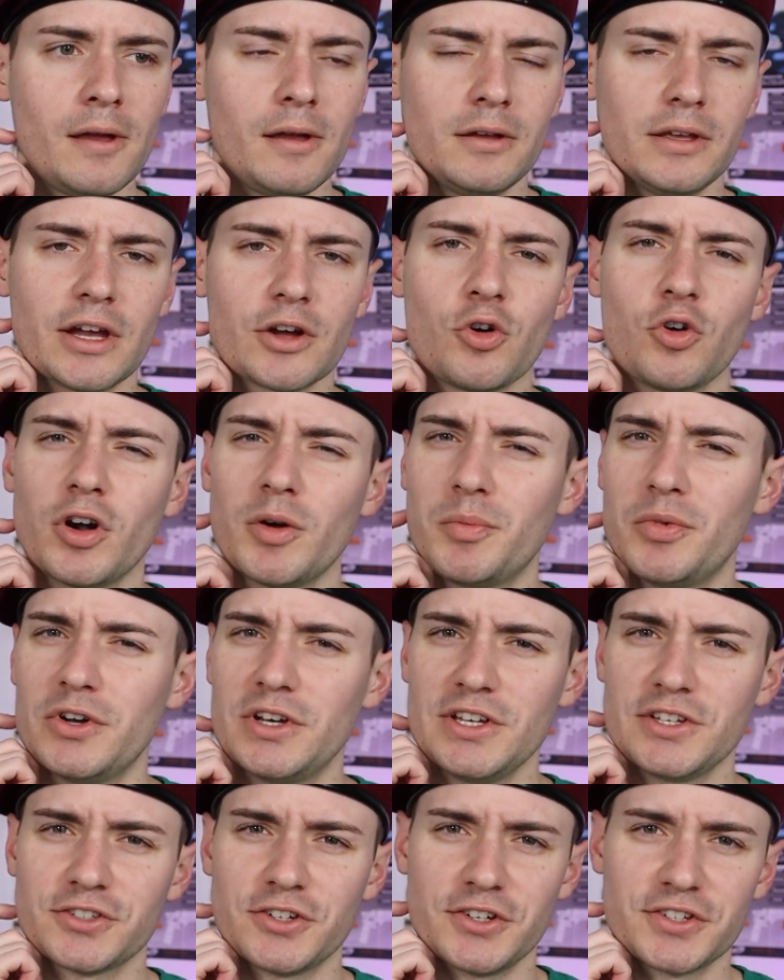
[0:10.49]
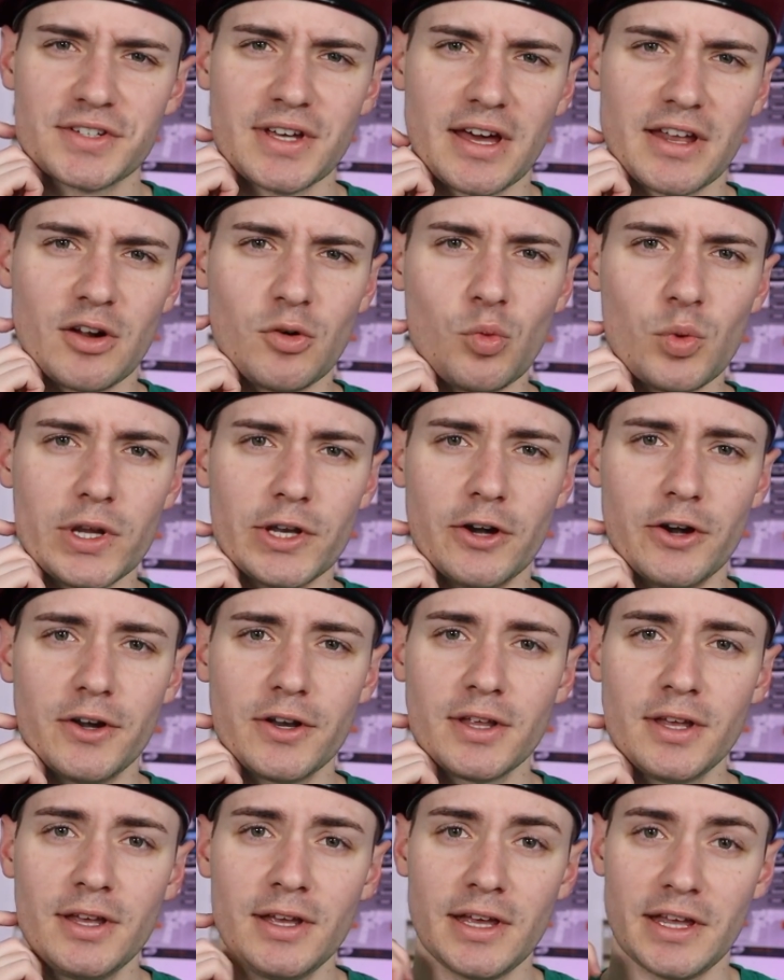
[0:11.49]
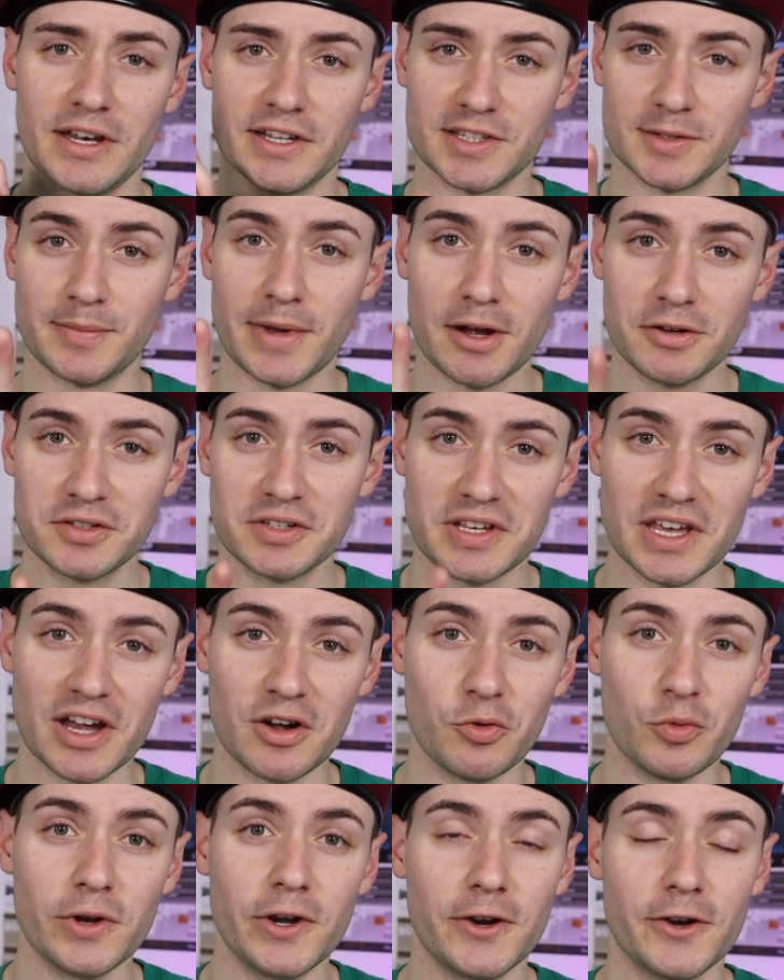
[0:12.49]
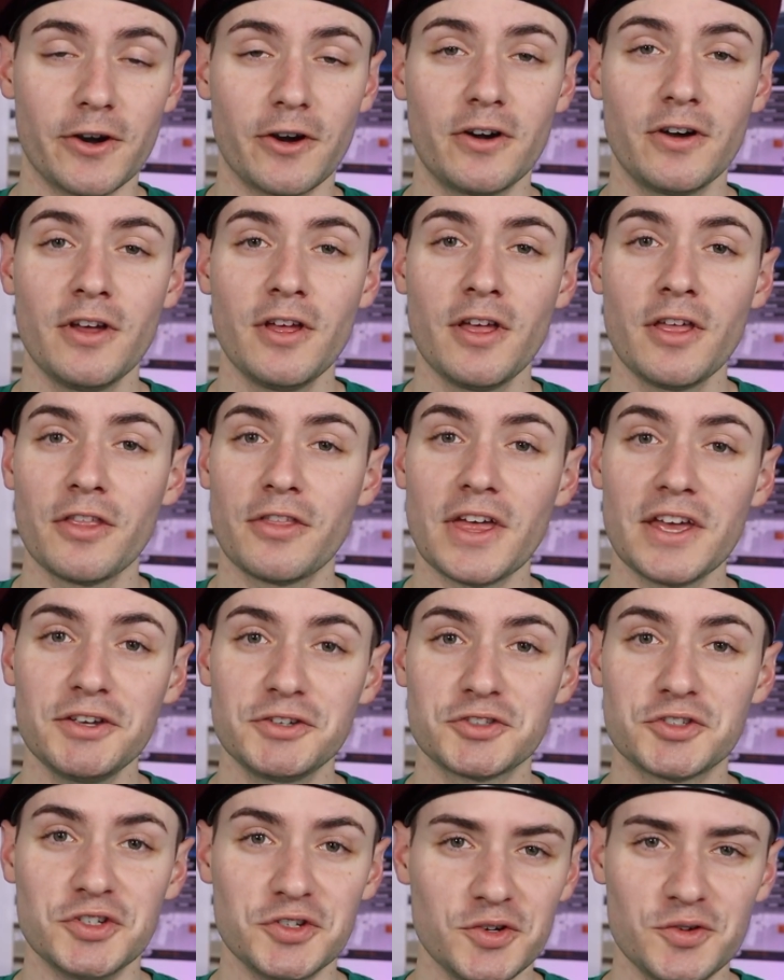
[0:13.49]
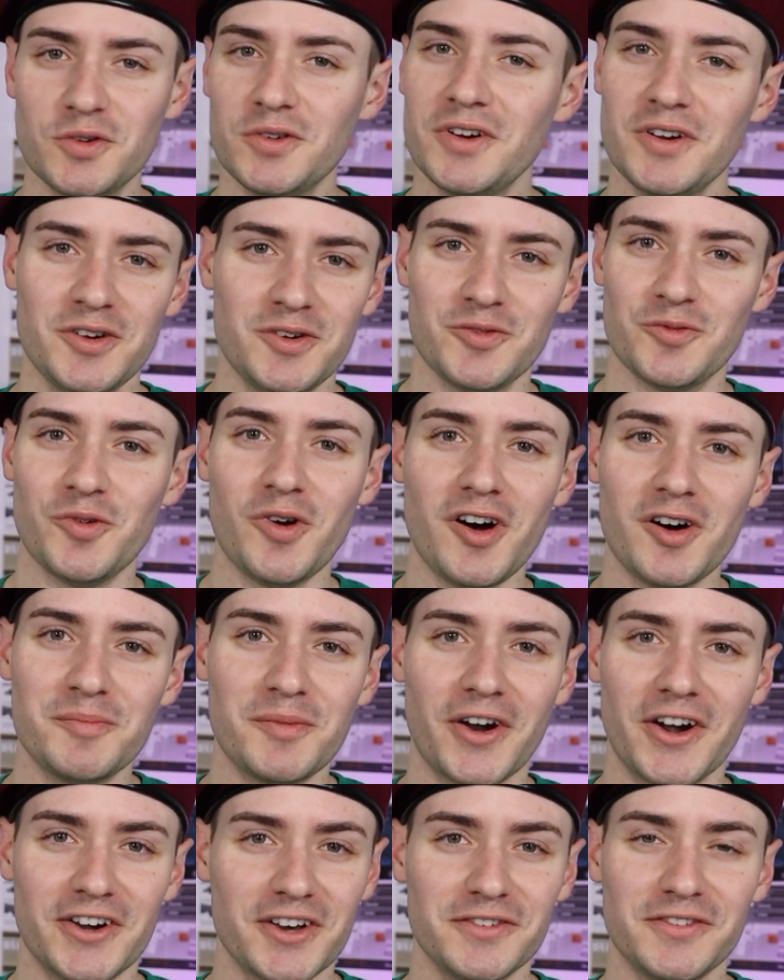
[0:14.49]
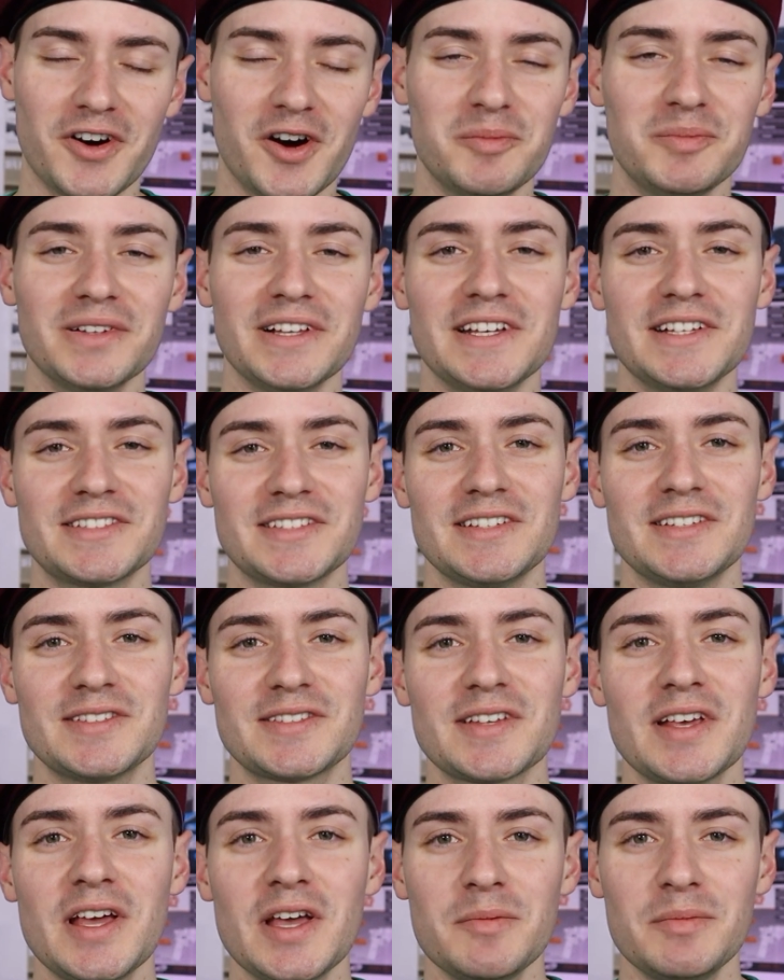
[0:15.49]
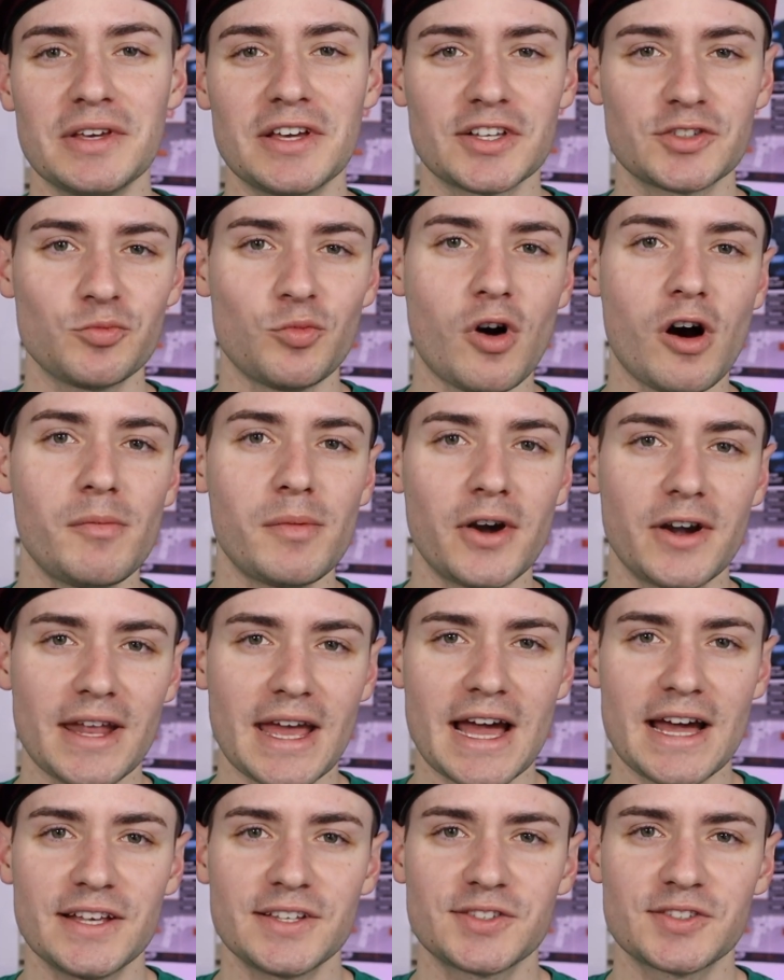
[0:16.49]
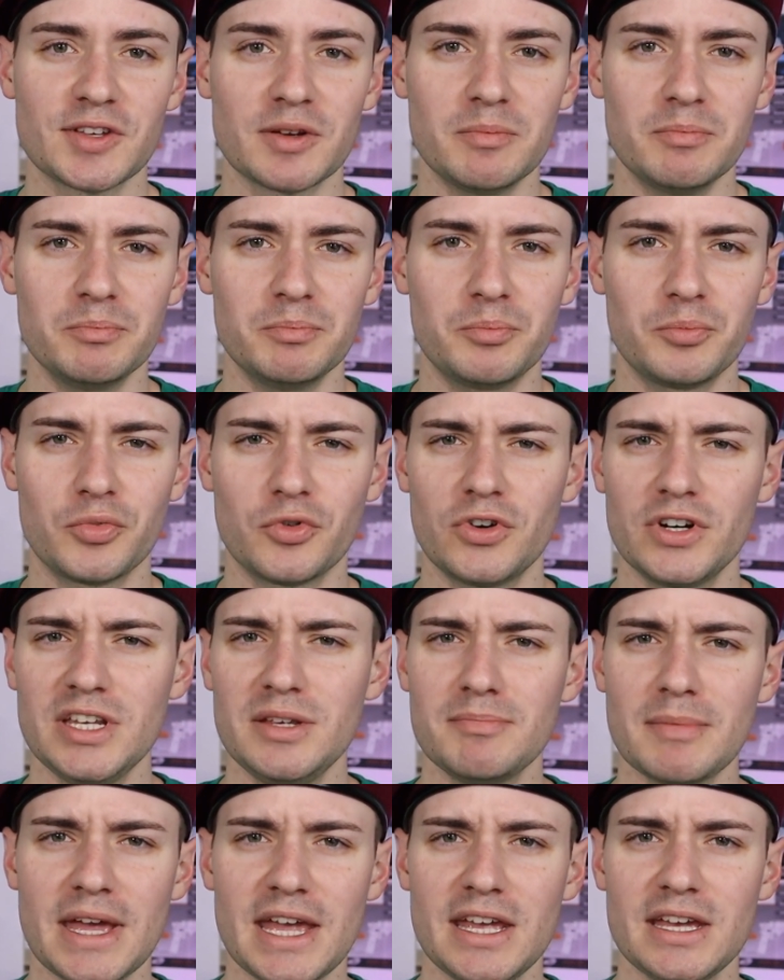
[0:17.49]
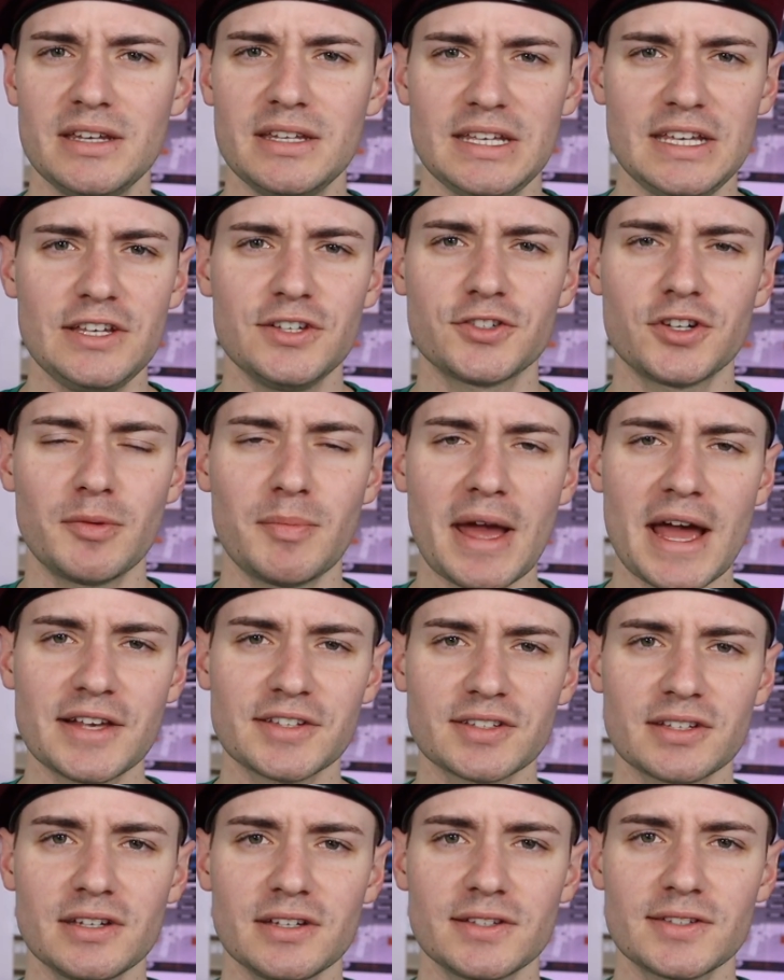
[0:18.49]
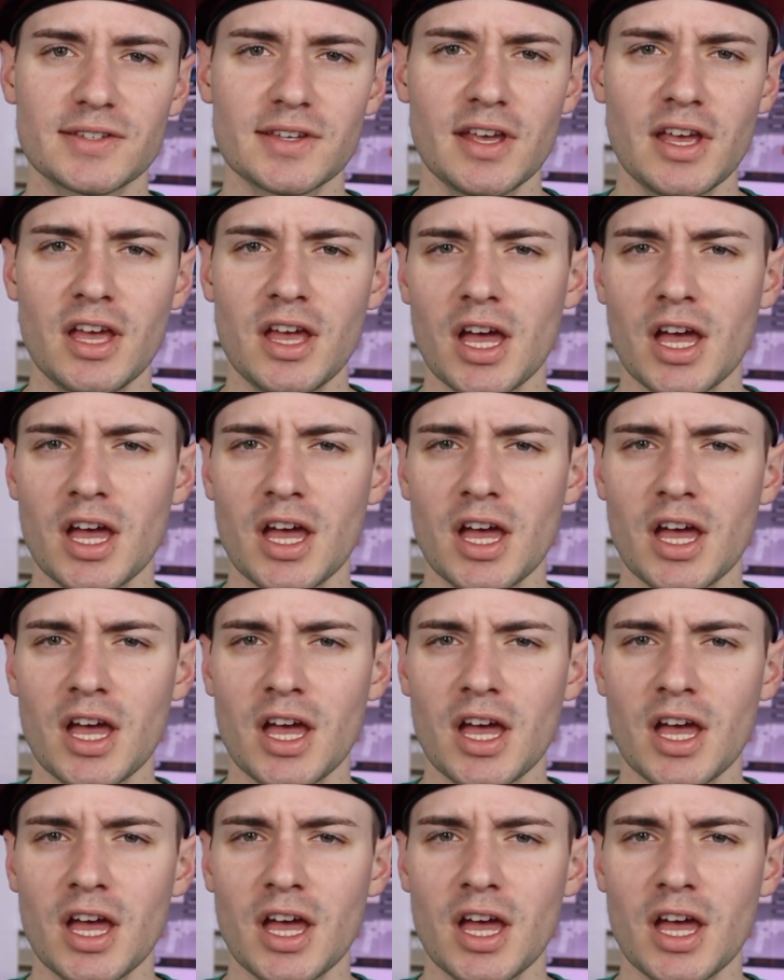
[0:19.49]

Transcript: Yeah, corporate Easter's kind of weird, and it's about to get weirder, thanks to Walmart of all places, because Walmart has some pre-made Easter baskets.